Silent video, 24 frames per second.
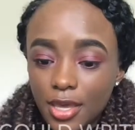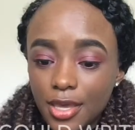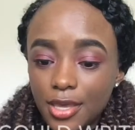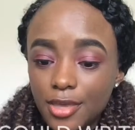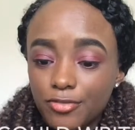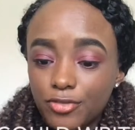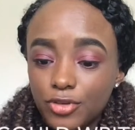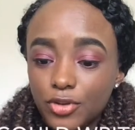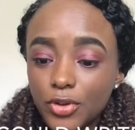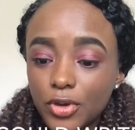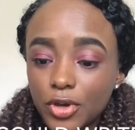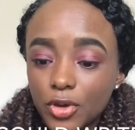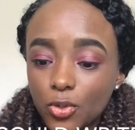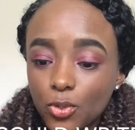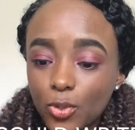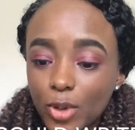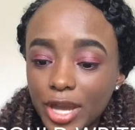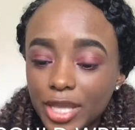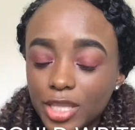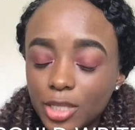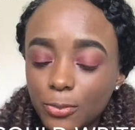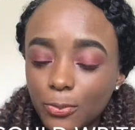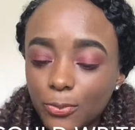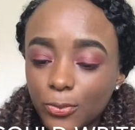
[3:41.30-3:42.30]
If you could
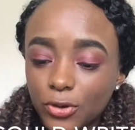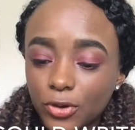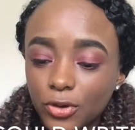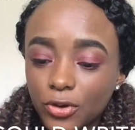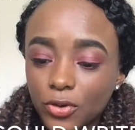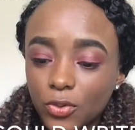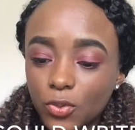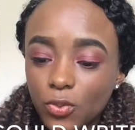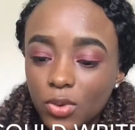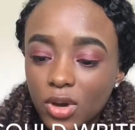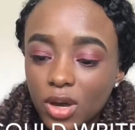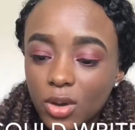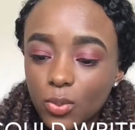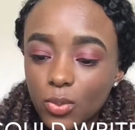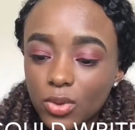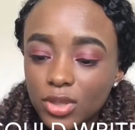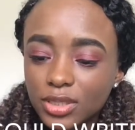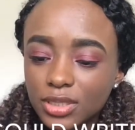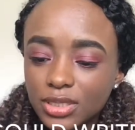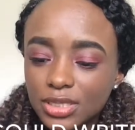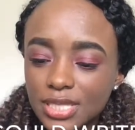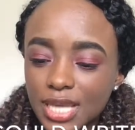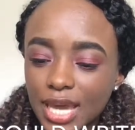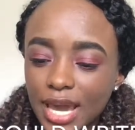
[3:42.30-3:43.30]
write a book, what
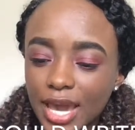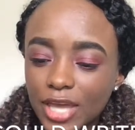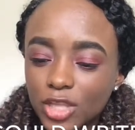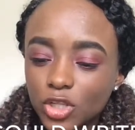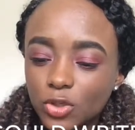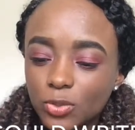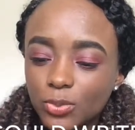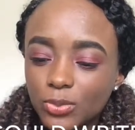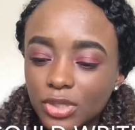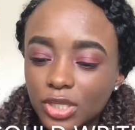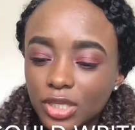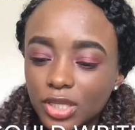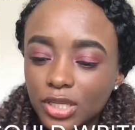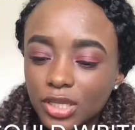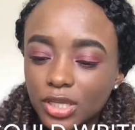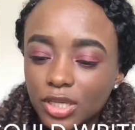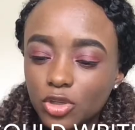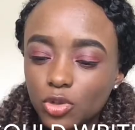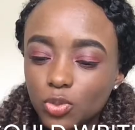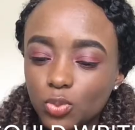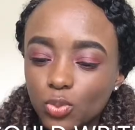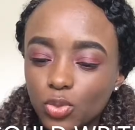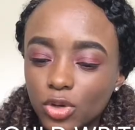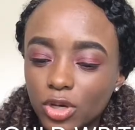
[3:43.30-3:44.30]
would the title be
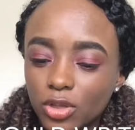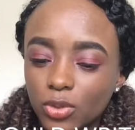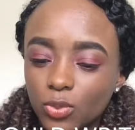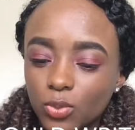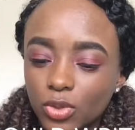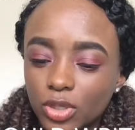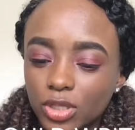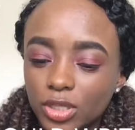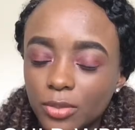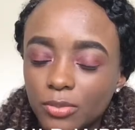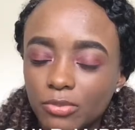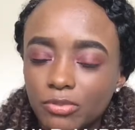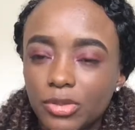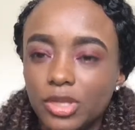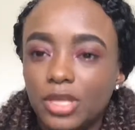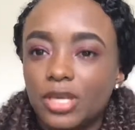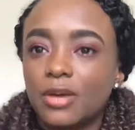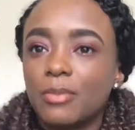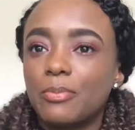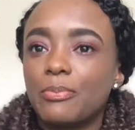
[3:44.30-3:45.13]
and what would it be